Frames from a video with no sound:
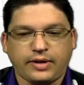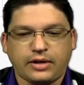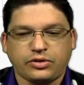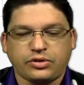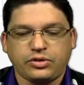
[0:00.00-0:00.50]
I've
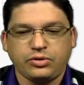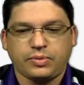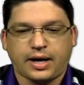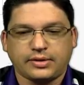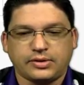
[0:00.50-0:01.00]
got two
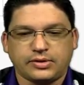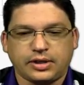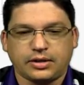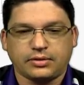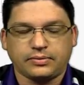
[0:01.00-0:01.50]
boxes
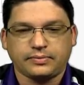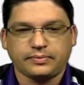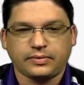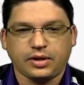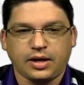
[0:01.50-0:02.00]
here,
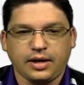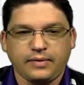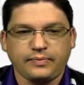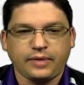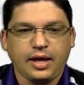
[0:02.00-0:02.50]
okay?
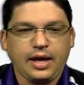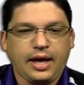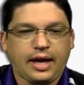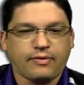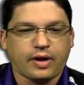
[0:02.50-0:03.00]

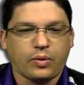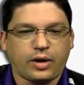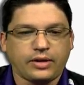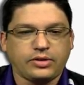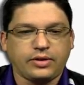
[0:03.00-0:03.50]
If I
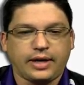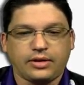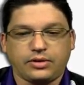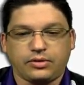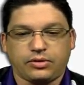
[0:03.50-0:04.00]
wanted to, I
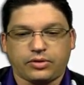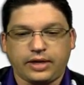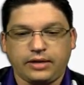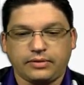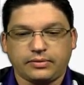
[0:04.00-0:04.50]
could do
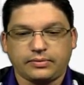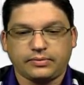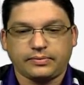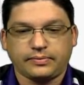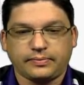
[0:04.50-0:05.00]
three.
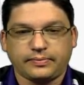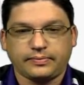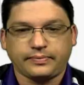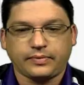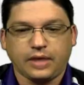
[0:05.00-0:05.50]

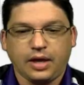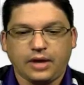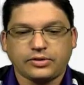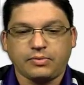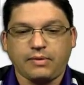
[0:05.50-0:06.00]

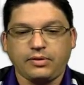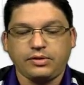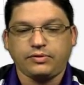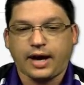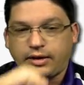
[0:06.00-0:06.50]
So maybe
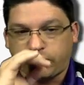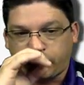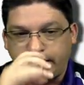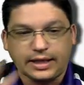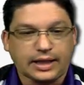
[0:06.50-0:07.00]
you've got
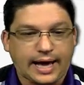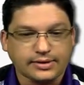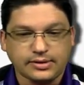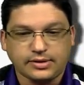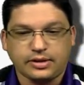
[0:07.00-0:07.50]
three
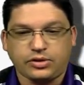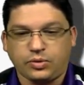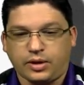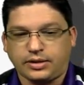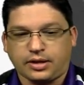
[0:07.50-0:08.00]
classes that
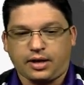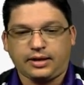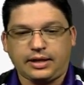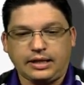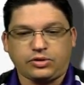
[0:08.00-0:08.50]
you want to
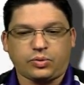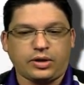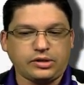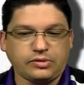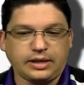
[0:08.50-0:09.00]
talk each
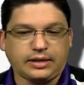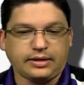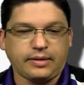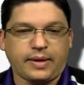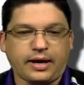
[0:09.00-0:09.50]
one
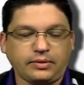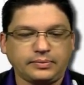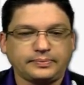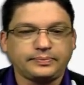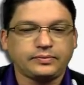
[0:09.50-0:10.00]
uniquely about,
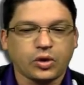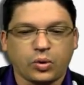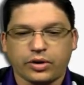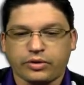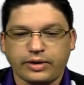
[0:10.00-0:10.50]

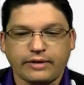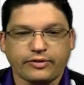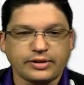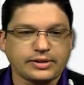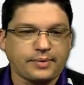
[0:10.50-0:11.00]
or three
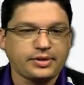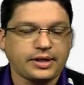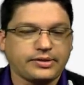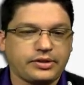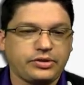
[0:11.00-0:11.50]
different
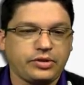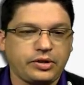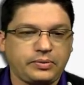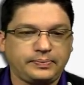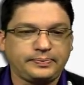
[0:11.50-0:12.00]
subjects that you do.